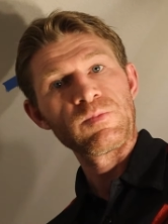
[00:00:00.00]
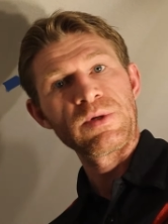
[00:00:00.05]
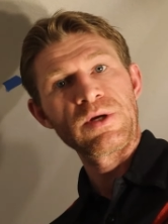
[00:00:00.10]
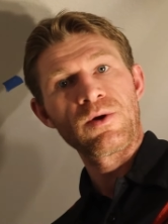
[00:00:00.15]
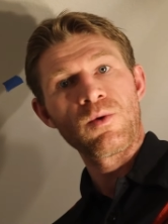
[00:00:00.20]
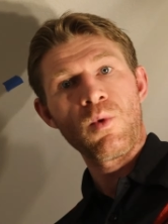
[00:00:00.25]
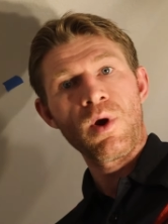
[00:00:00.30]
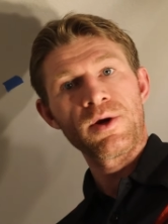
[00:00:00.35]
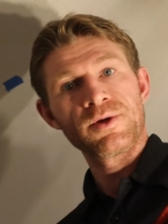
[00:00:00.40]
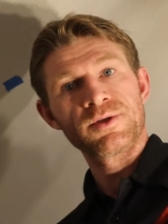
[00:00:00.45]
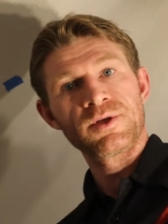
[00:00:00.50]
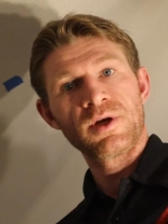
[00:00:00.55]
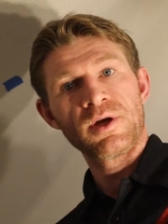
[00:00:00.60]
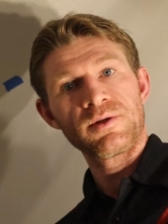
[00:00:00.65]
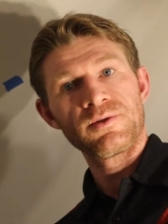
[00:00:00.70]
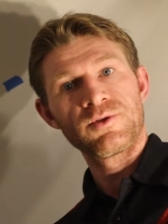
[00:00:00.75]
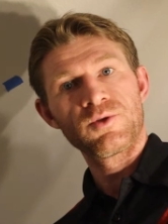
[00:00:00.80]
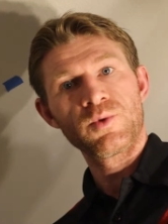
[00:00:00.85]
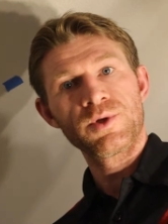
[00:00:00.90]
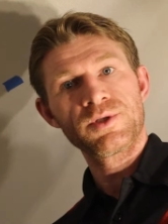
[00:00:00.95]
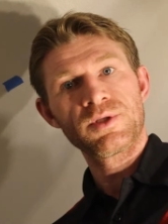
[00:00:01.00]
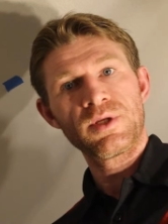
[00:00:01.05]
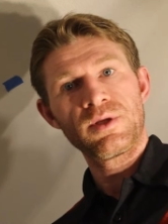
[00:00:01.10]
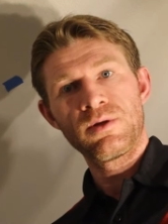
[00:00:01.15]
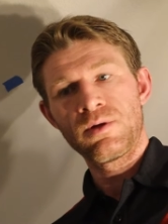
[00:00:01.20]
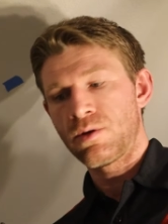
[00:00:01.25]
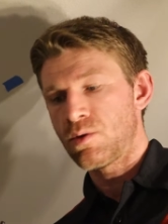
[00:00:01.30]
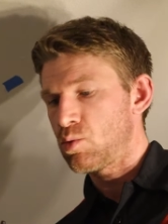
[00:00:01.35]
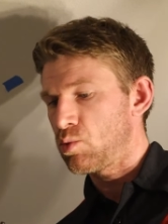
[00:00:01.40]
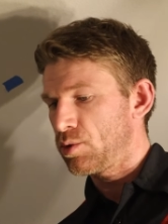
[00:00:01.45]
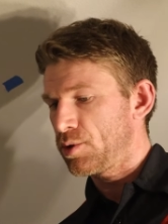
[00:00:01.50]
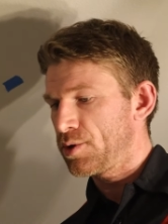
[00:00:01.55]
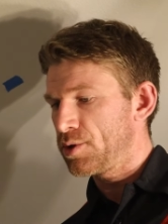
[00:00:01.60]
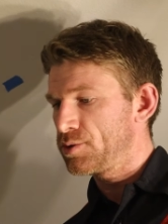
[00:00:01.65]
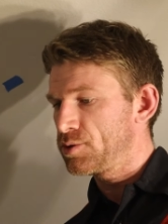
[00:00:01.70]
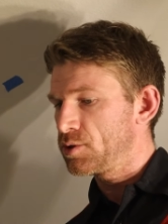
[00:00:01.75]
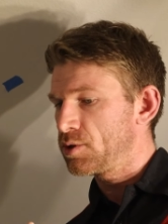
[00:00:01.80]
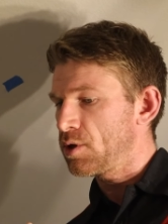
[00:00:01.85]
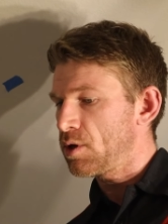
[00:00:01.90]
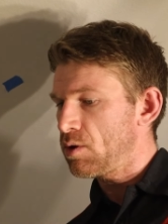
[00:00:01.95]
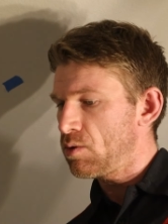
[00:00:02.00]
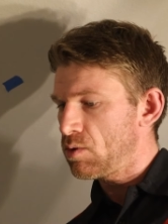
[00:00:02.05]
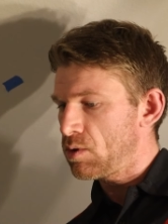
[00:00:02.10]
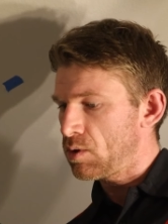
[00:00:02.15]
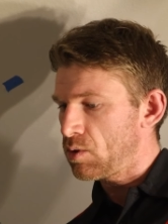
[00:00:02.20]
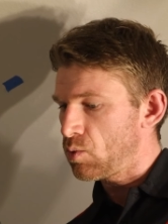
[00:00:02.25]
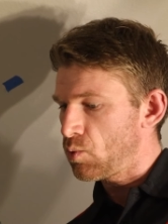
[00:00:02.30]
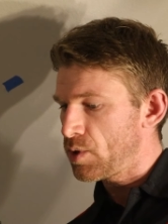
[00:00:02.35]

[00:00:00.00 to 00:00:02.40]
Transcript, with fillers: Speaker wire is cut and twisted. We're good to go.